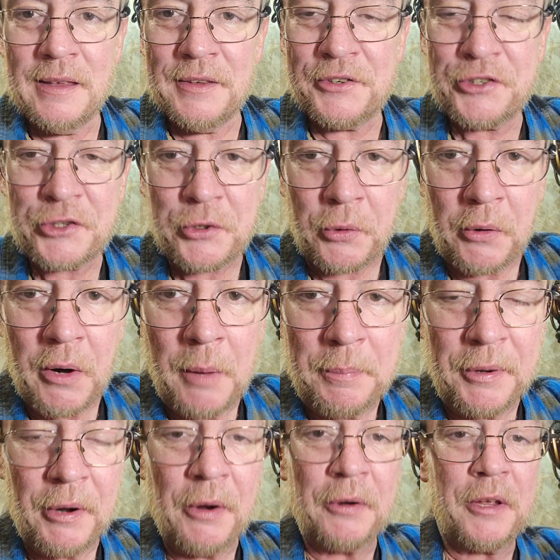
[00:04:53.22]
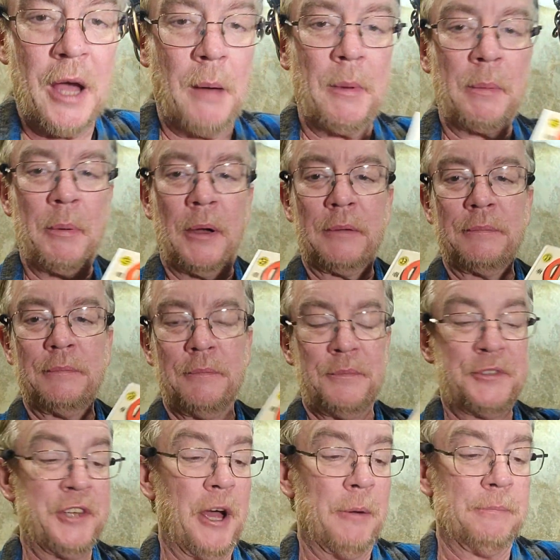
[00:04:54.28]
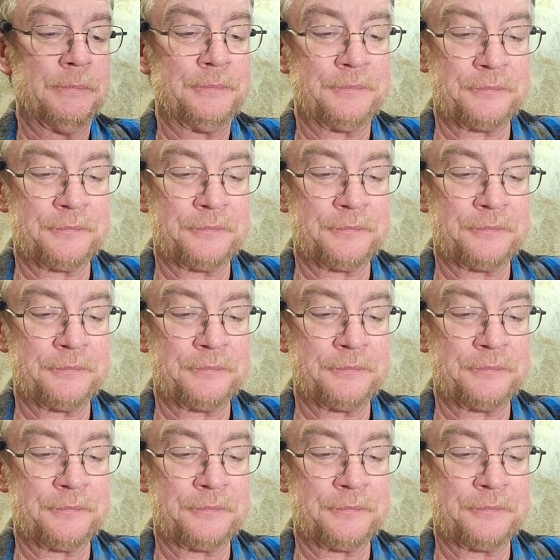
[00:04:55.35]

screw up your own comic book. So,